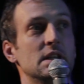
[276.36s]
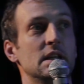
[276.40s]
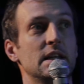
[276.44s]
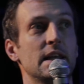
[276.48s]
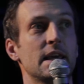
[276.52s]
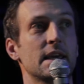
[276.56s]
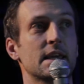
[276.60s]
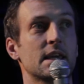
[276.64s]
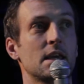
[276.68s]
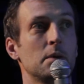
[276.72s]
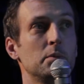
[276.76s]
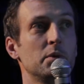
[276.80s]
the
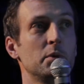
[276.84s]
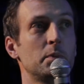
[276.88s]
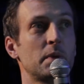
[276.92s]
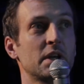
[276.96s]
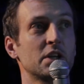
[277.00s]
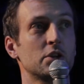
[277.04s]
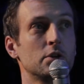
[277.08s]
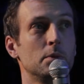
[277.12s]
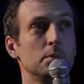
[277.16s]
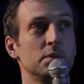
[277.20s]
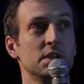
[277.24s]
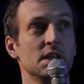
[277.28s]
leg can be
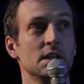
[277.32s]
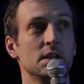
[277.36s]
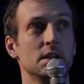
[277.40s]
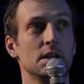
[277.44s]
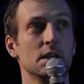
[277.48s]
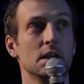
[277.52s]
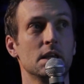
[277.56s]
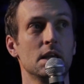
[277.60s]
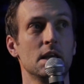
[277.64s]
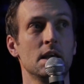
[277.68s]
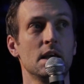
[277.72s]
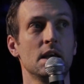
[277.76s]
bent
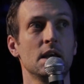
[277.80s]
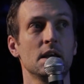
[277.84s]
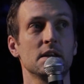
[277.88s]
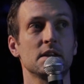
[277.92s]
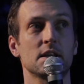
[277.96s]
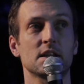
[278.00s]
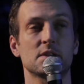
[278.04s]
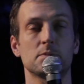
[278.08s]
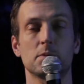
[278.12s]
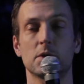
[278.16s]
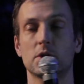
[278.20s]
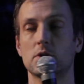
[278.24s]
completely.
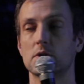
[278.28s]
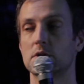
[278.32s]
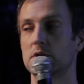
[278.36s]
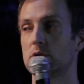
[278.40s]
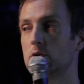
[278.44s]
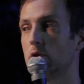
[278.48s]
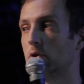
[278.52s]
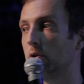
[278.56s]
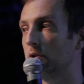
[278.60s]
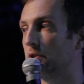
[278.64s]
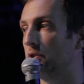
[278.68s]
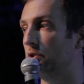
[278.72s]
That's because
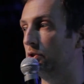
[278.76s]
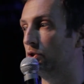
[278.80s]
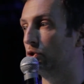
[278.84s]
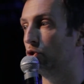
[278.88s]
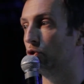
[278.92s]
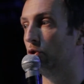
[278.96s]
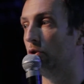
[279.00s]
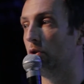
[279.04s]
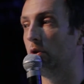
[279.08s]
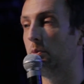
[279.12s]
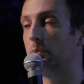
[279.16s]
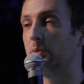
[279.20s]
the horse is
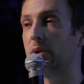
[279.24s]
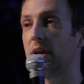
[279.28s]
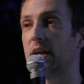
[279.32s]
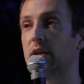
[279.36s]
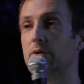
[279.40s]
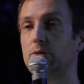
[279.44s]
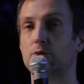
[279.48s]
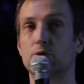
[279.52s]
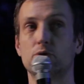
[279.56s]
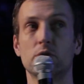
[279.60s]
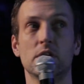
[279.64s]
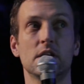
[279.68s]

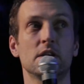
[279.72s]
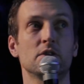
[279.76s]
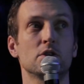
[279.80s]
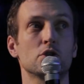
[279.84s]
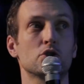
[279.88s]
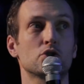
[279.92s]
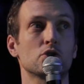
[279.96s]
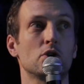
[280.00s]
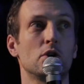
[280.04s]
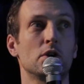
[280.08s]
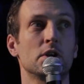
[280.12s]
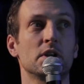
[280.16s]
pain-free in
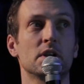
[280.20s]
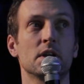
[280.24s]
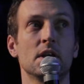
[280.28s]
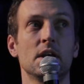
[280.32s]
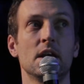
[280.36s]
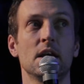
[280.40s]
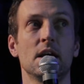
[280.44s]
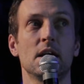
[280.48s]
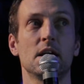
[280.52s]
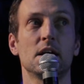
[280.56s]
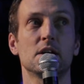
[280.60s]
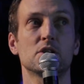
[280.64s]
the joint,
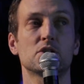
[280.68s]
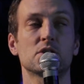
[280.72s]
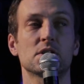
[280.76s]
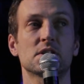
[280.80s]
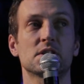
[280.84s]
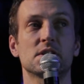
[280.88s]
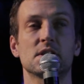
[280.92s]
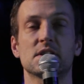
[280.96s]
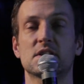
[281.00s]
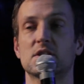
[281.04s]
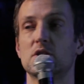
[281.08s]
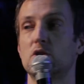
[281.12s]

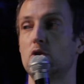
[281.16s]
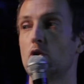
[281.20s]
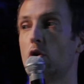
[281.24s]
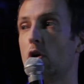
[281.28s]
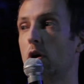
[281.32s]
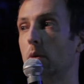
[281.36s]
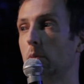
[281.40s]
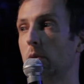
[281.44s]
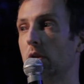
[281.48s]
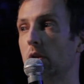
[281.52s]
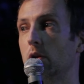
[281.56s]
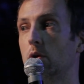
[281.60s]
just as a
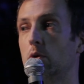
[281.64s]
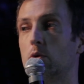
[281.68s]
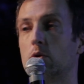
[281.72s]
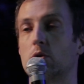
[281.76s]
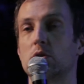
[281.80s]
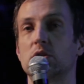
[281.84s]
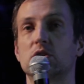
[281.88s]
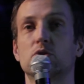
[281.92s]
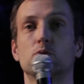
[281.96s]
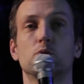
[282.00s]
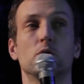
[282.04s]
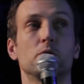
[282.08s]
normal
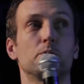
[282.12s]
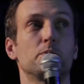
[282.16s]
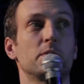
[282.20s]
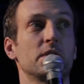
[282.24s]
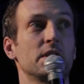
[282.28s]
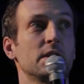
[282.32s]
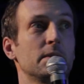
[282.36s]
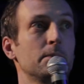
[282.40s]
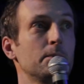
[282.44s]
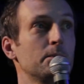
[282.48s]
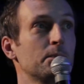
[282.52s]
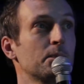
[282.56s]
horse would
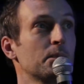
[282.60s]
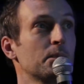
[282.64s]
be.